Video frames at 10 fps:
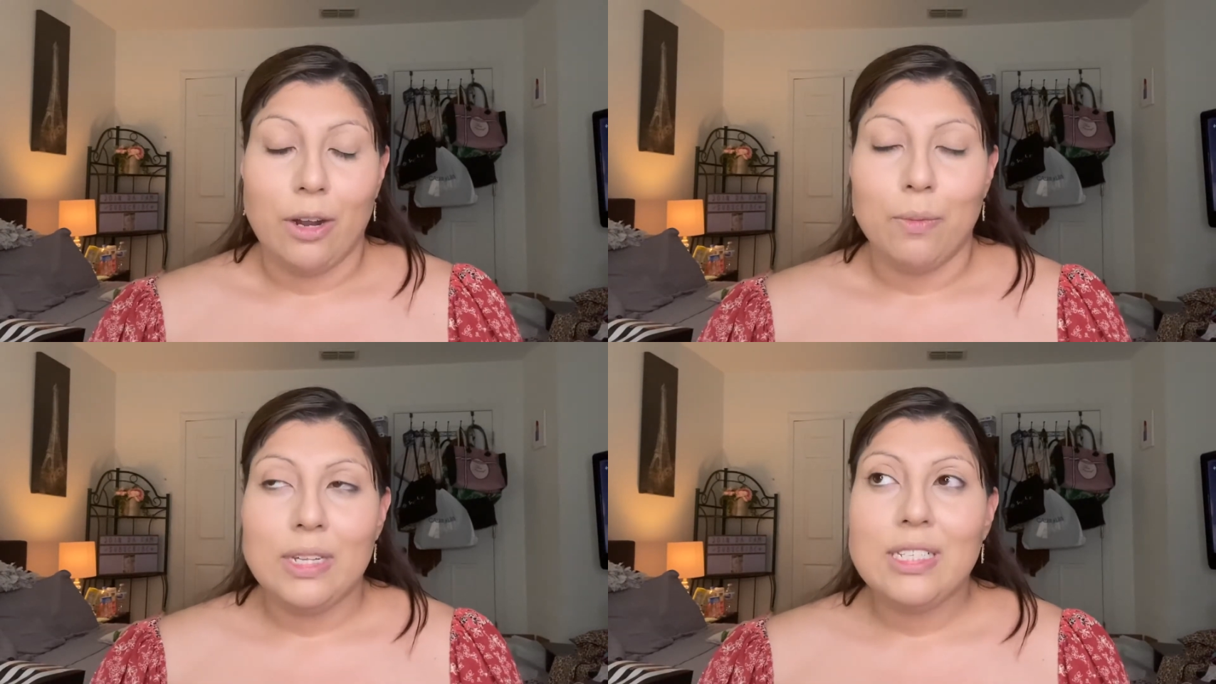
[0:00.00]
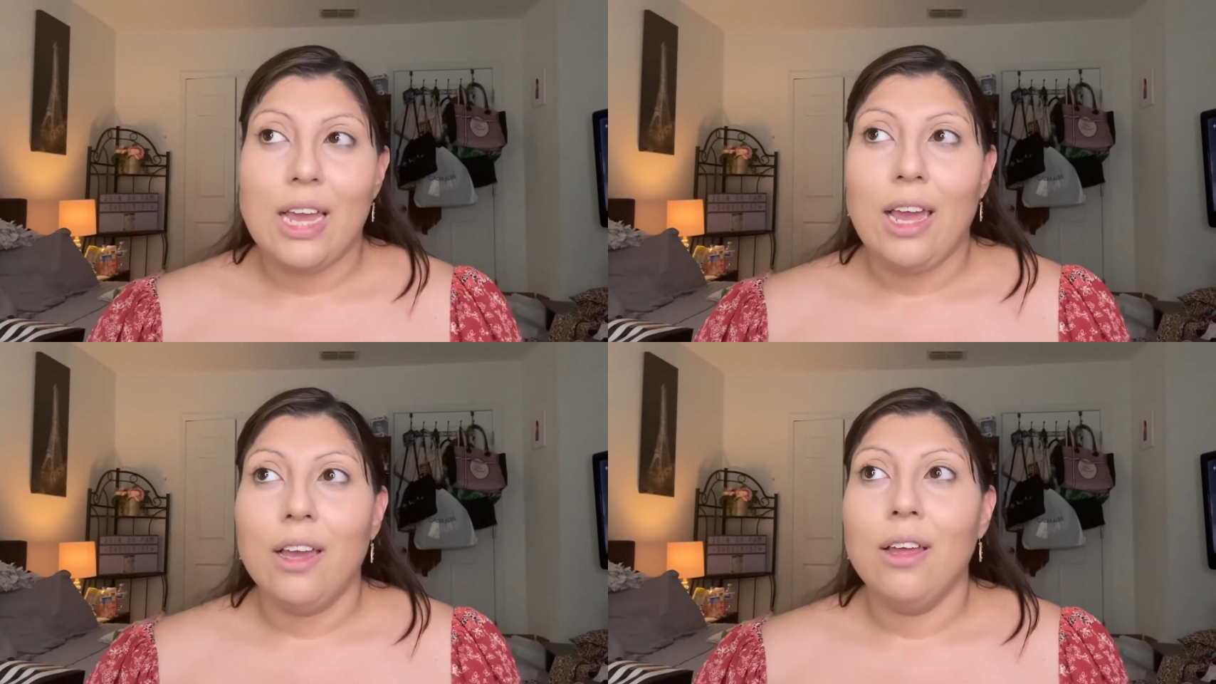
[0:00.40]
one
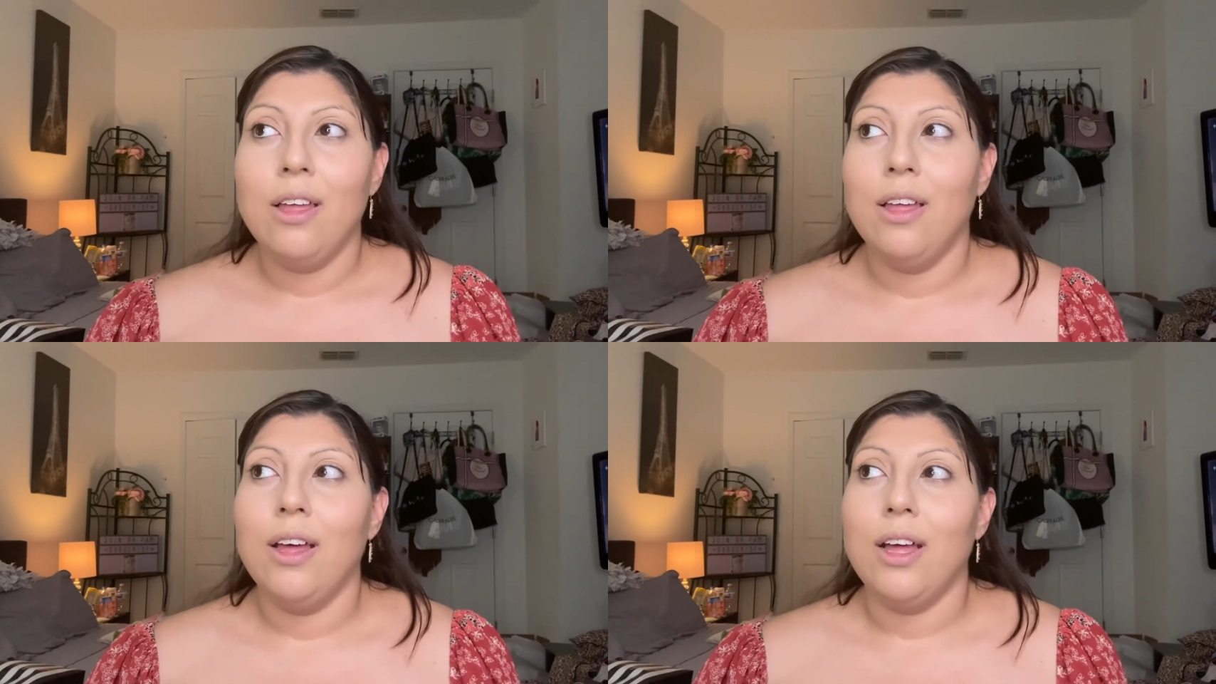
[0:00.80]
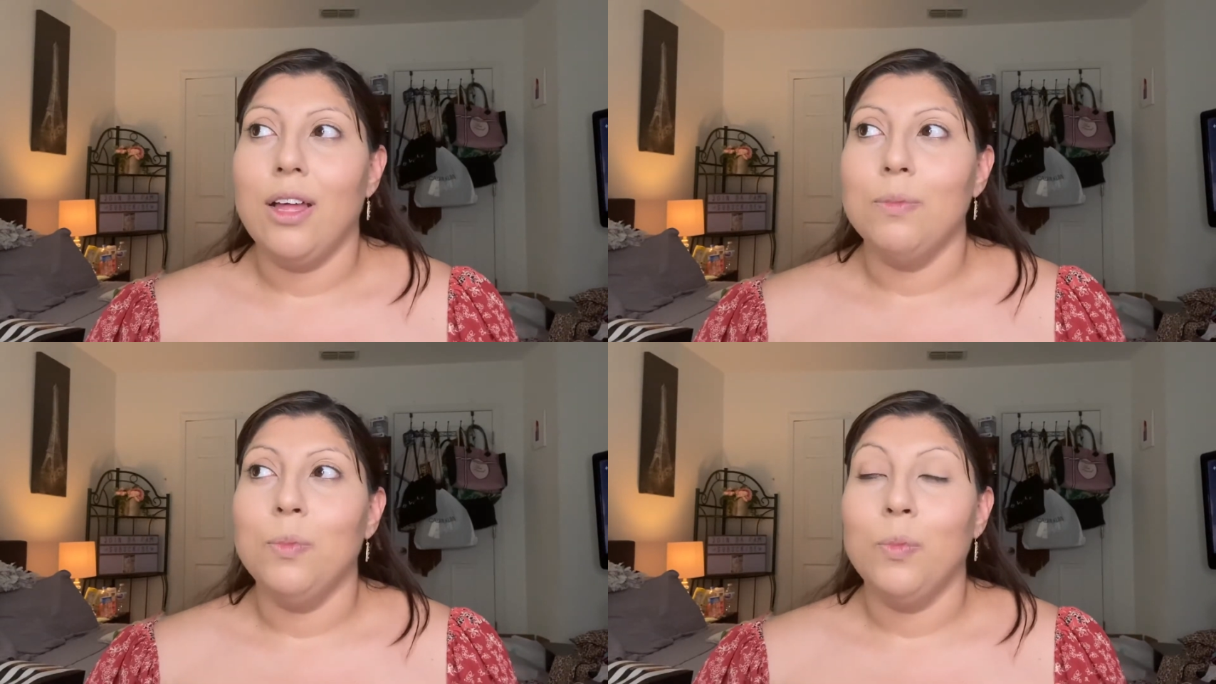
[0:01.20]
day,
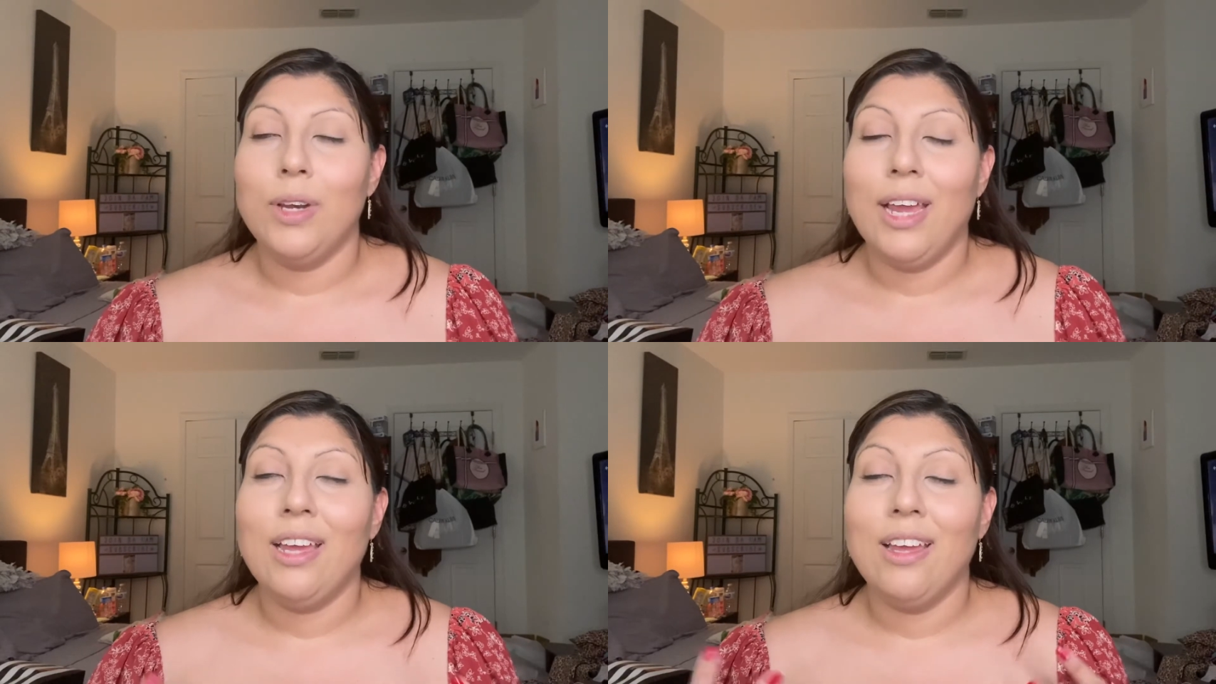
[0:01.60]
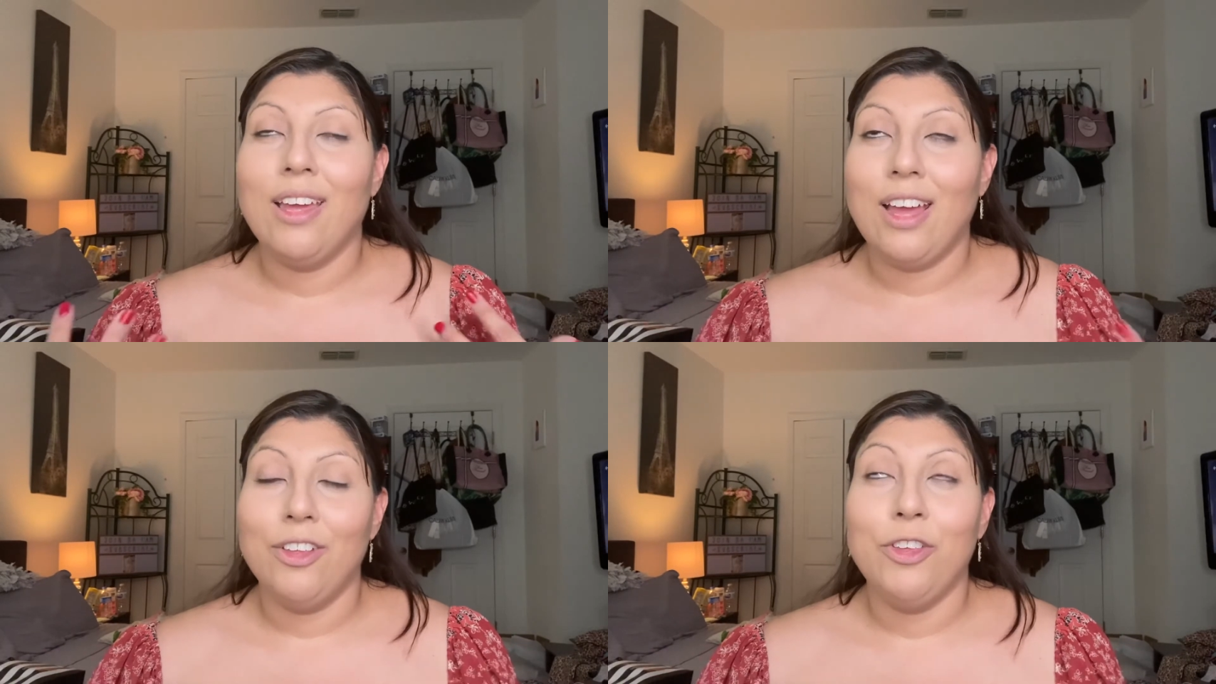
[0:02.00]
when I can
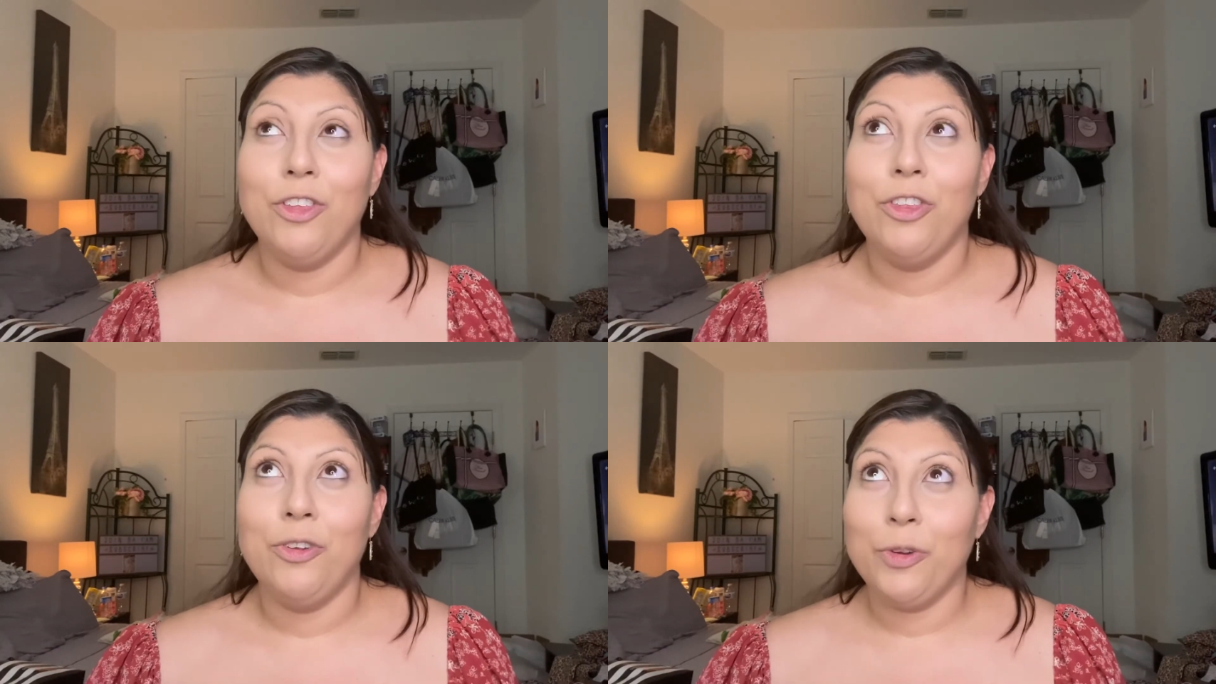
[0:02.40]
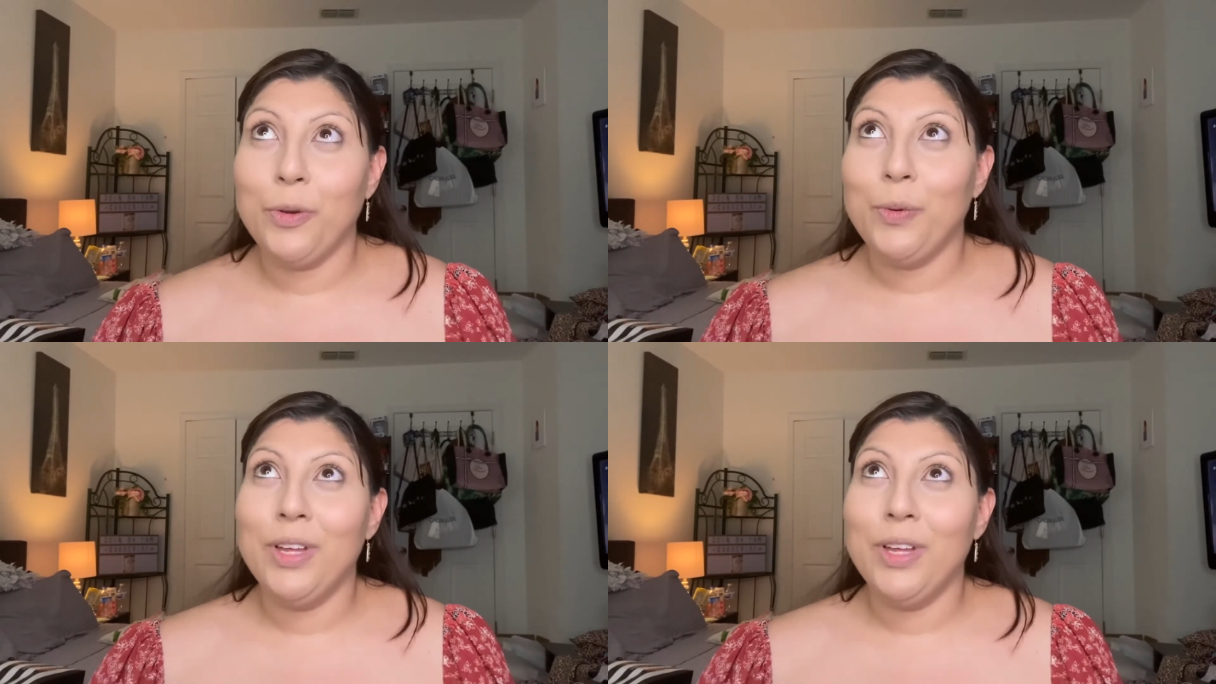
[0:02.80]
get through